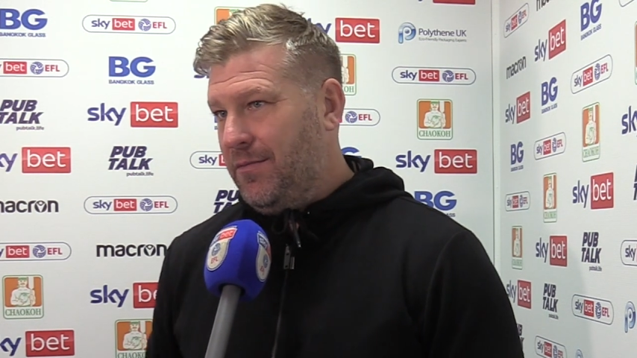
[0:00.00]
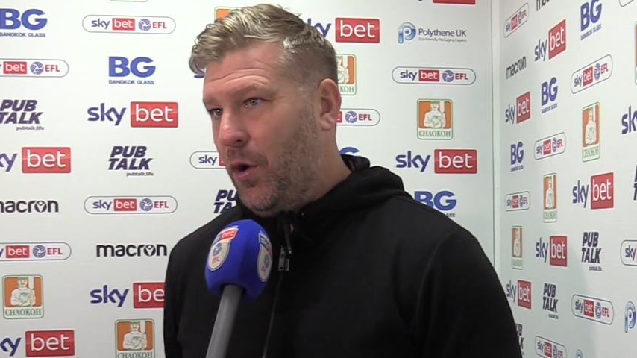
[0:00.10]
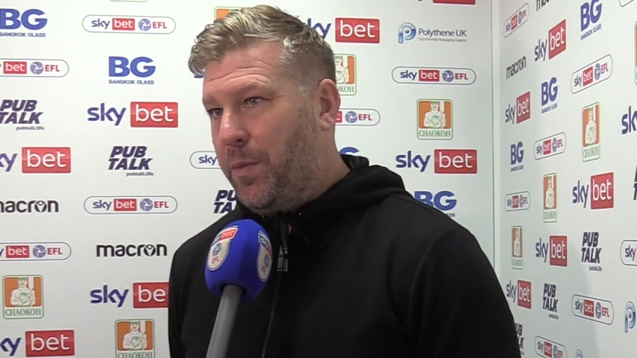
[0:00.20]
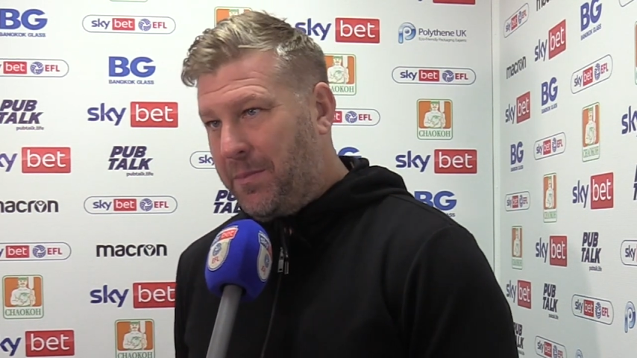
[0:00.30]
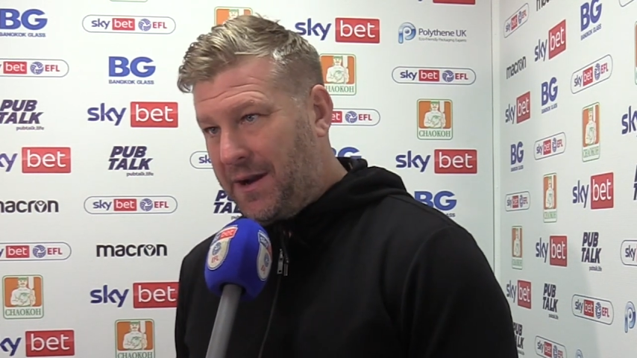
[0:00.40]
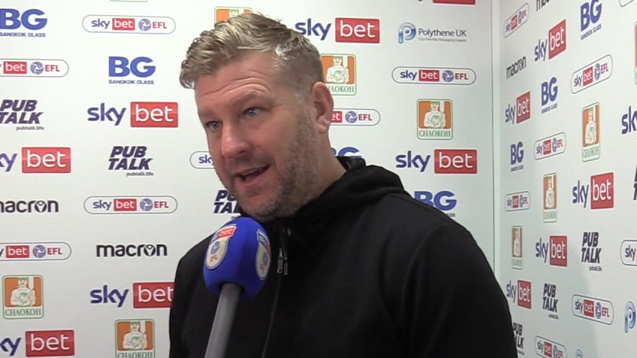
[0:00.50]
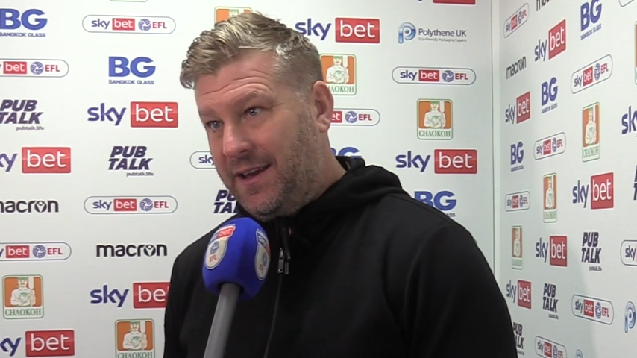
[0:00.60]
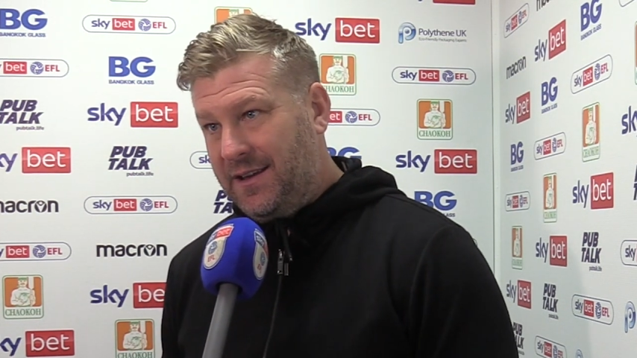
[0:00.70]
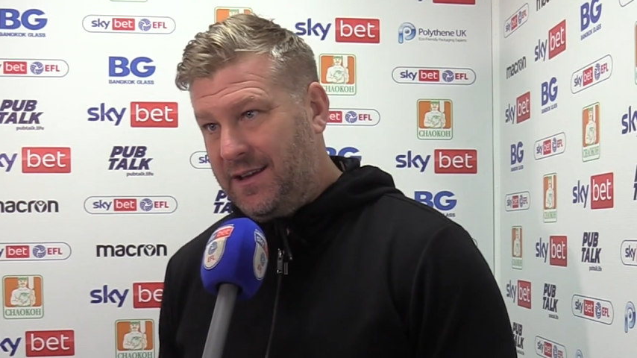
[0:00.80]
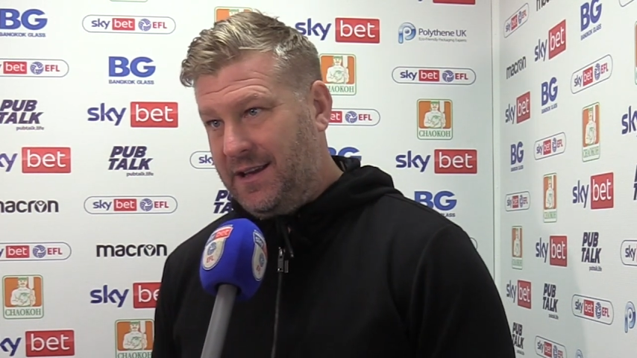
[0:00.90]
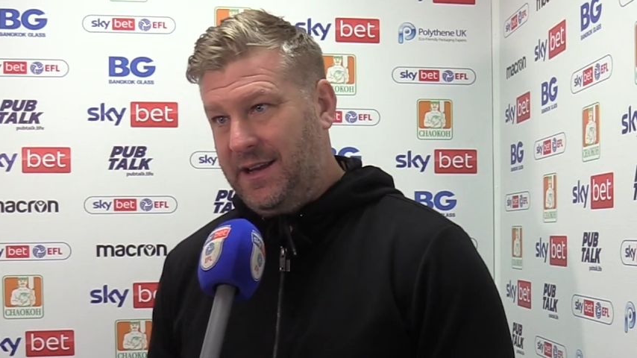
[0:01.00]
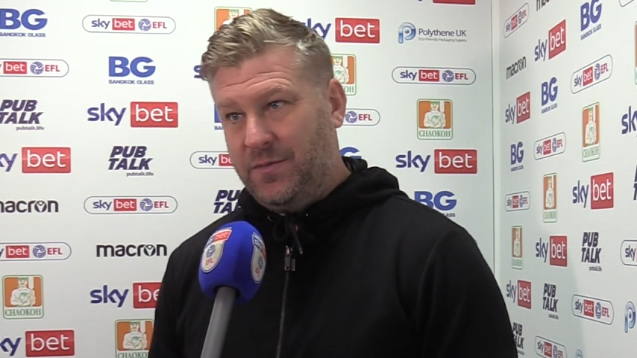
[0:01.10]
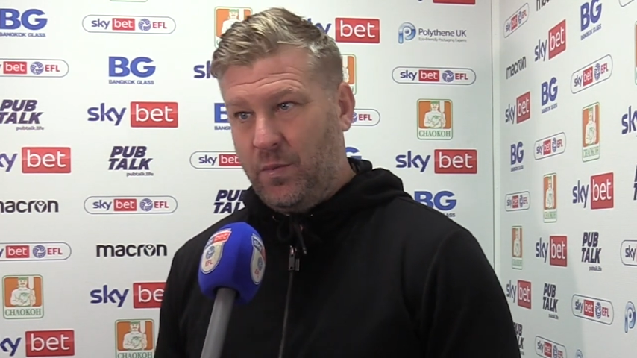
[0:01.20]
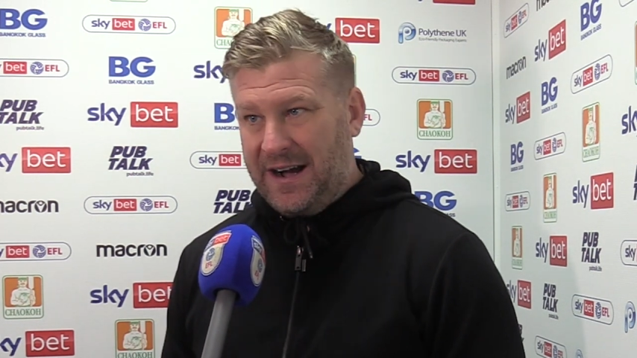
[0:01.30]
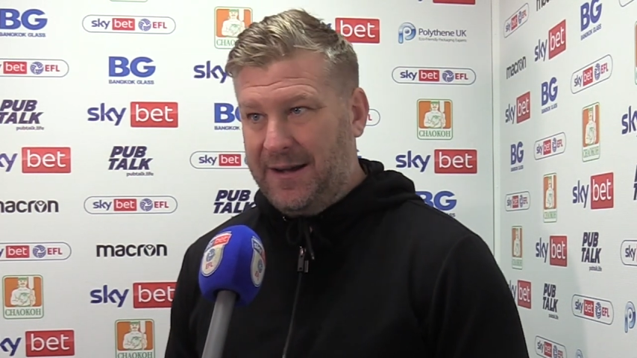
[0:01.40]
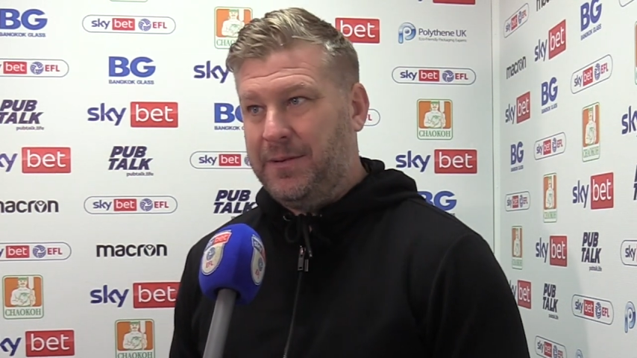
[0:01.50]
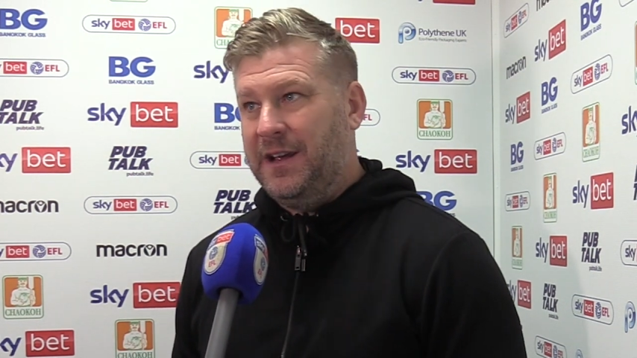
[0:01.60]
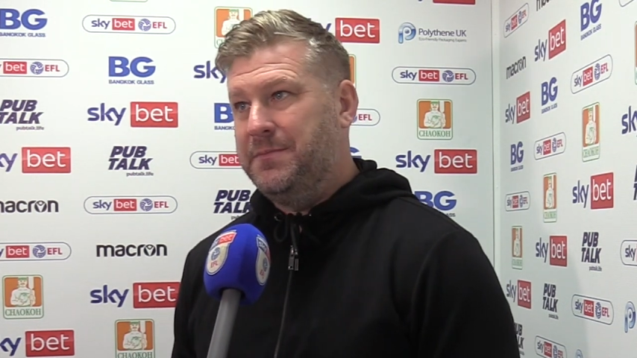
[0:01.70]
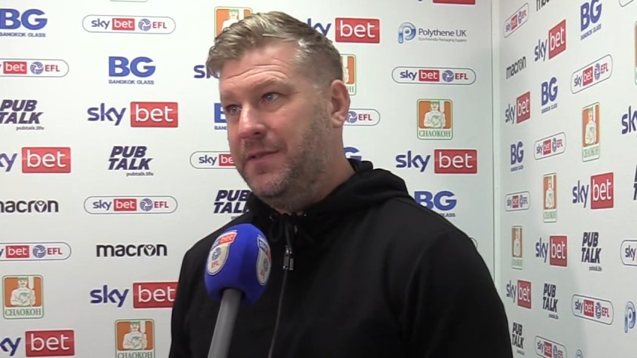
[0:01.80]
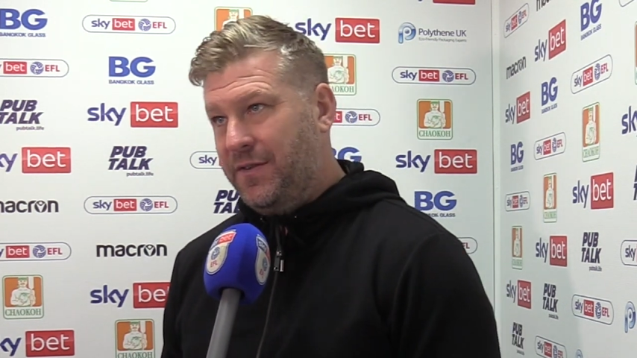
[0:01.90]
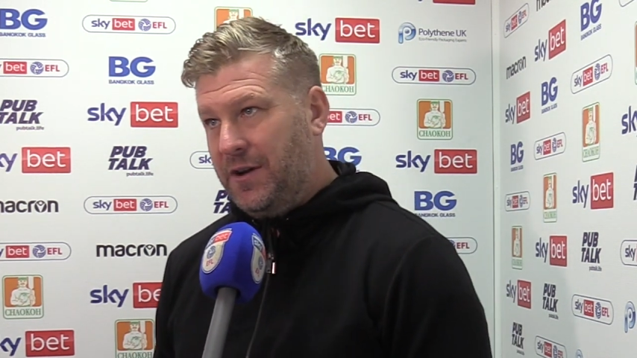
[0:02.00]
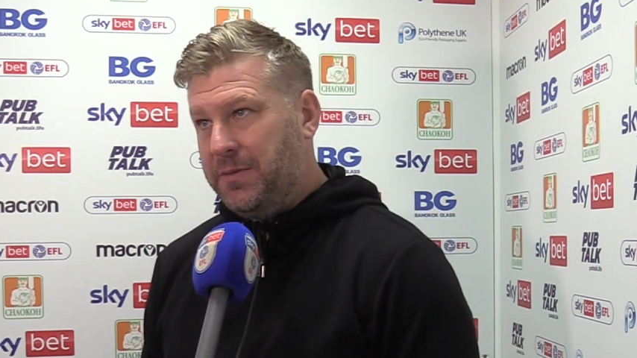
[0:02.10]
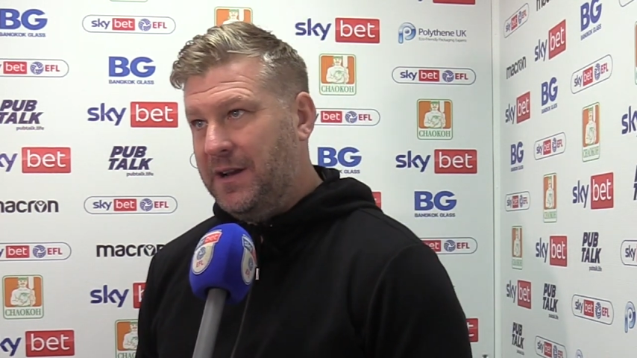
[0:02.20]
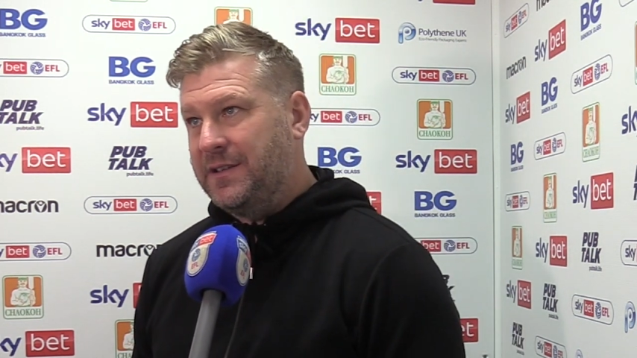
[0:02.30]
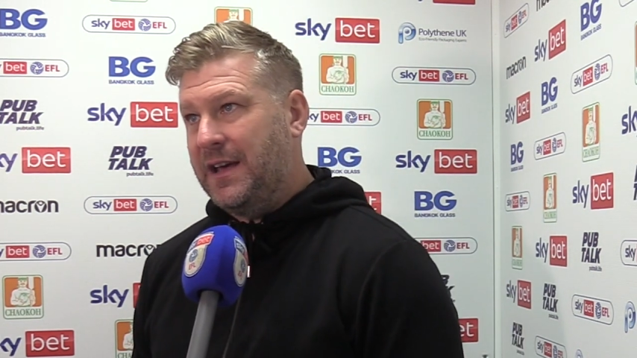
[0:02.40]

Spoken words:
open play, it's wide plays, midfield plays,